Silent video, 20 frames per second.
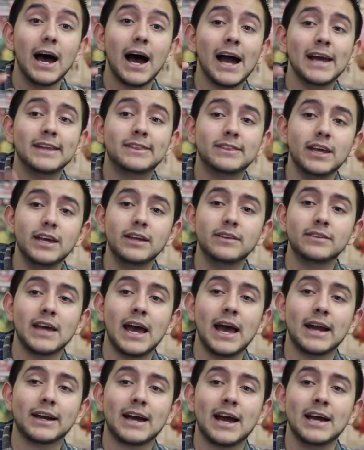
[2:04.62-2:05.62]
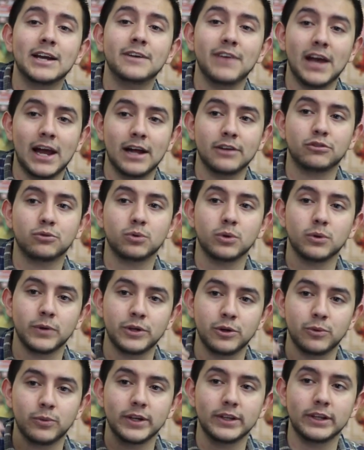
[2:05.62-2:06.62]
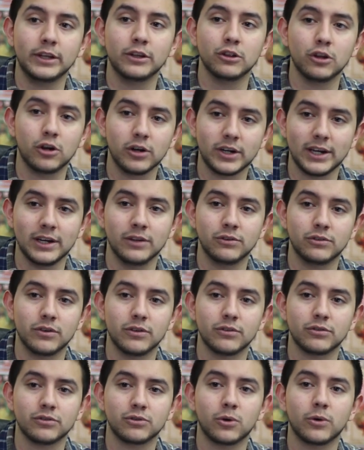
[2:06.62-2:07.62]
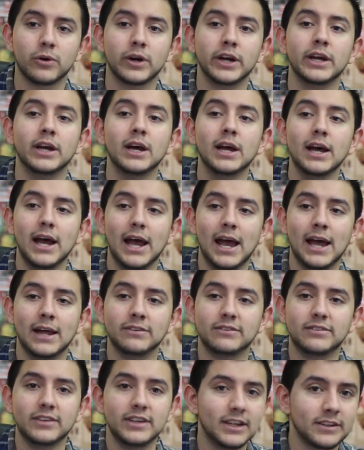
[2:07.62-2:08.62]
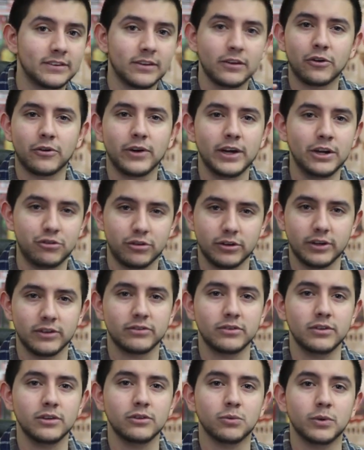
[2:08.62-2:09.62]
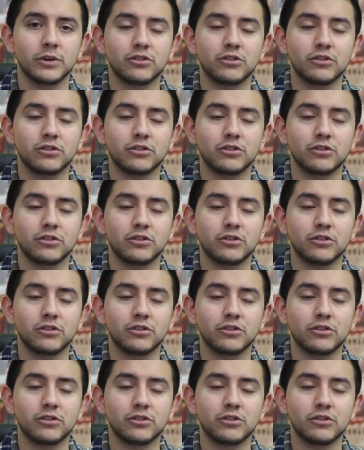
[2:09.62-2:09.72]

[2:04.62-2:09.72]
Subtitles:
I think that kind of adds to it when you really look into the story and see like the little intricacies,